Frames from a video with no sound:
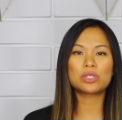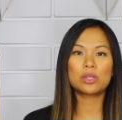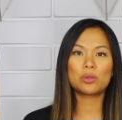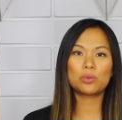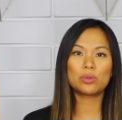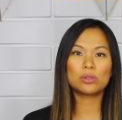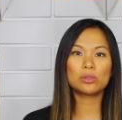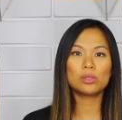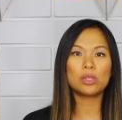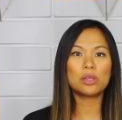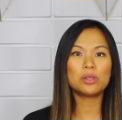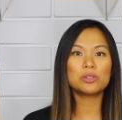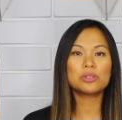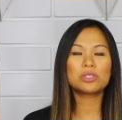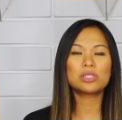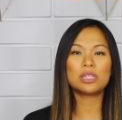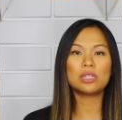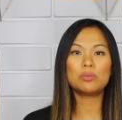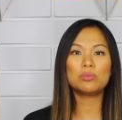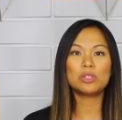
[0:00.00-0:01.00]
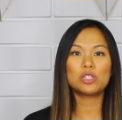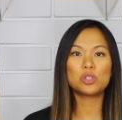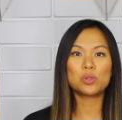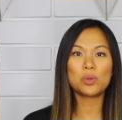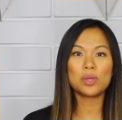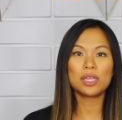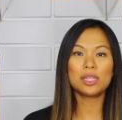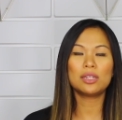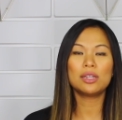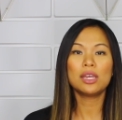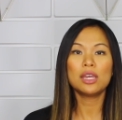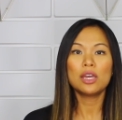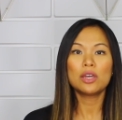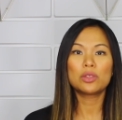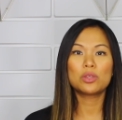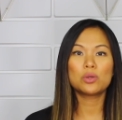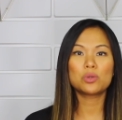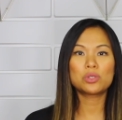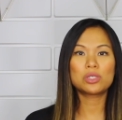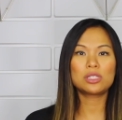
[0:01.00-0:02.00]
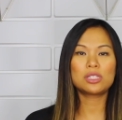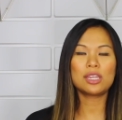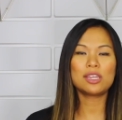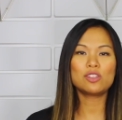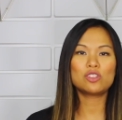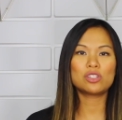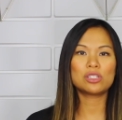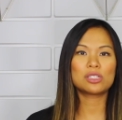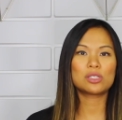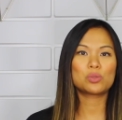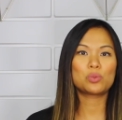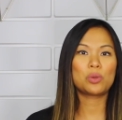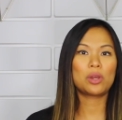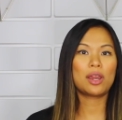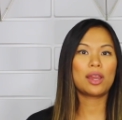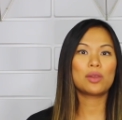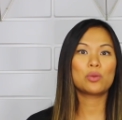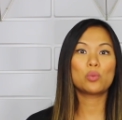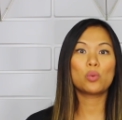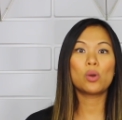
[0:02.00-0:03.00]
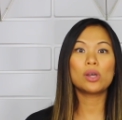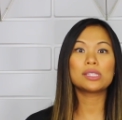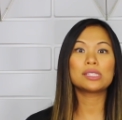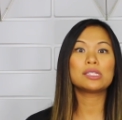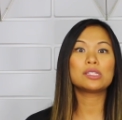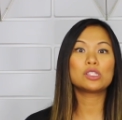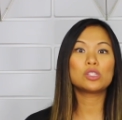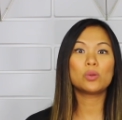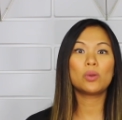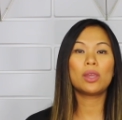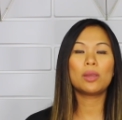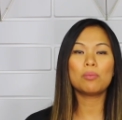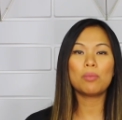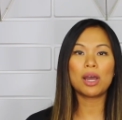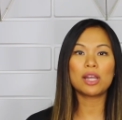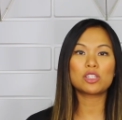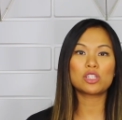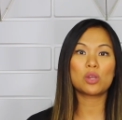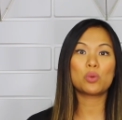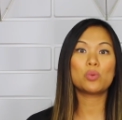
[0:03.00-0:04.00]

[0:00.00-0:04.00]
There were lulls in between those stages where I wasn't doing much.